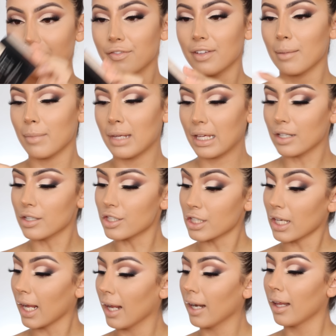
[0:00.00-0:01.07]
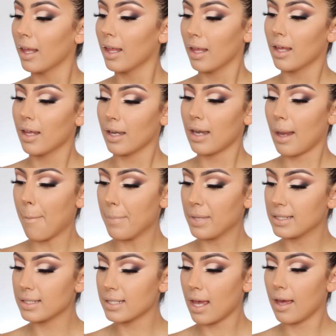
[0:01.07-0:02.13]
FitMe in shade
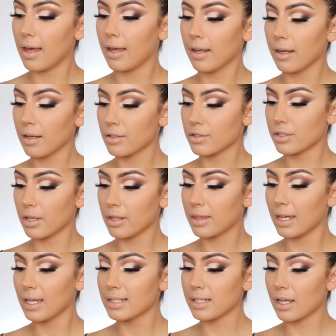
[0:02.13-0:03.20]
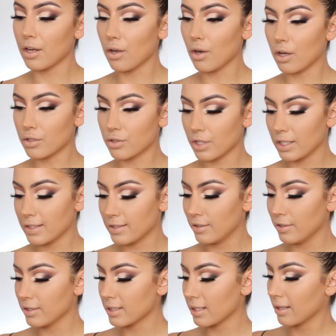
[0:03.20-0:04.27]
number 10. So these are not
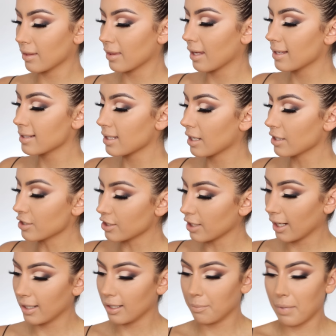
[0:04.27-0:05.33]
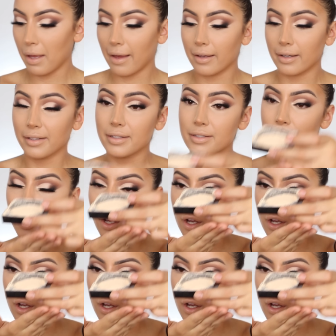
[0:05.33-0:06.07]
translucent, these are shaded powders.